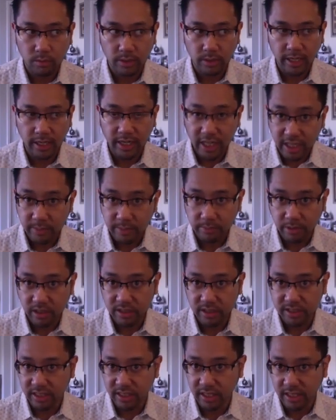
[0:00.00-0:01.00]
an
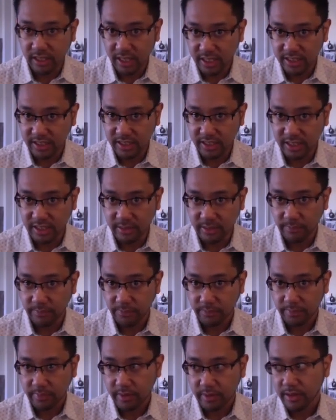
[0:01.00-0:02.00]
in-person lesson,
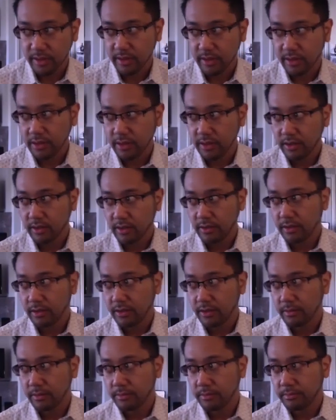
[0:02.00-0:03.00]

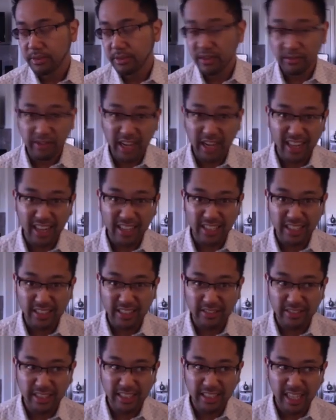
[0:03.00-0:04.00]
but the reality
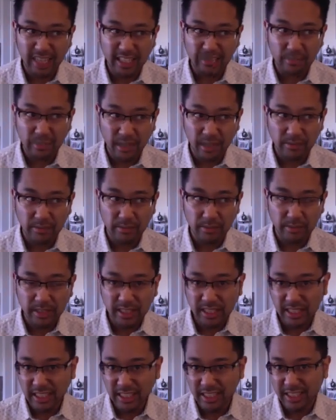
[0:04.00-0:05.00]
of it, that's probably
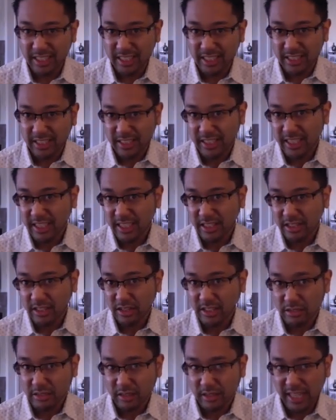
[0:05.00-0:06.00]
the easiest thing
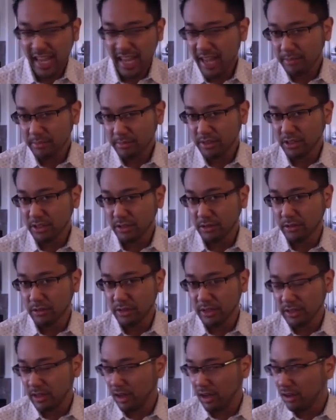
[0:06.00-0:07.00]
to adapt to. And
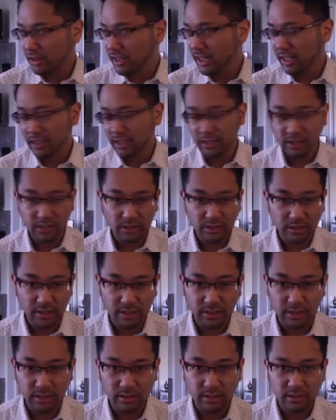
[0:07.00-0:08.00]
all you got to do
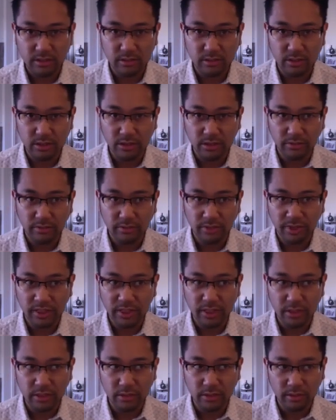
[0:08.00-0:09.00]
is do
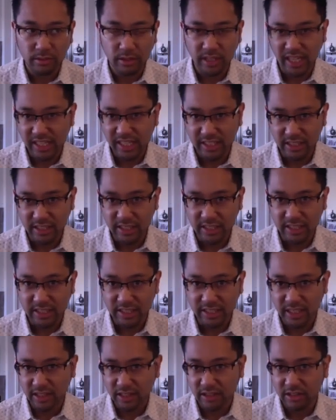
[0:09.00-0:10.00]
video lessons,
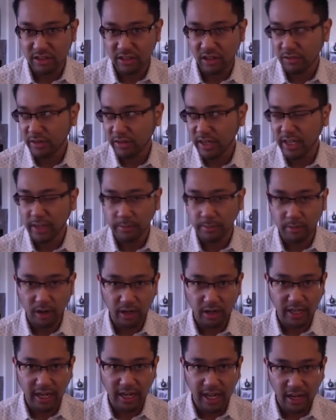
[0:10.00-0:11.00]
and there's already a
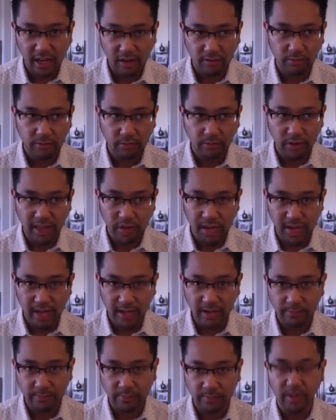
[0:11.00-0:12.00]
market out for that.
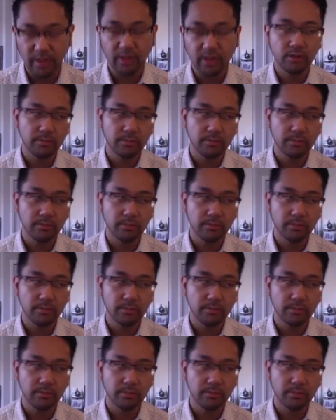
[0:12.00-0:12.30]
You know, my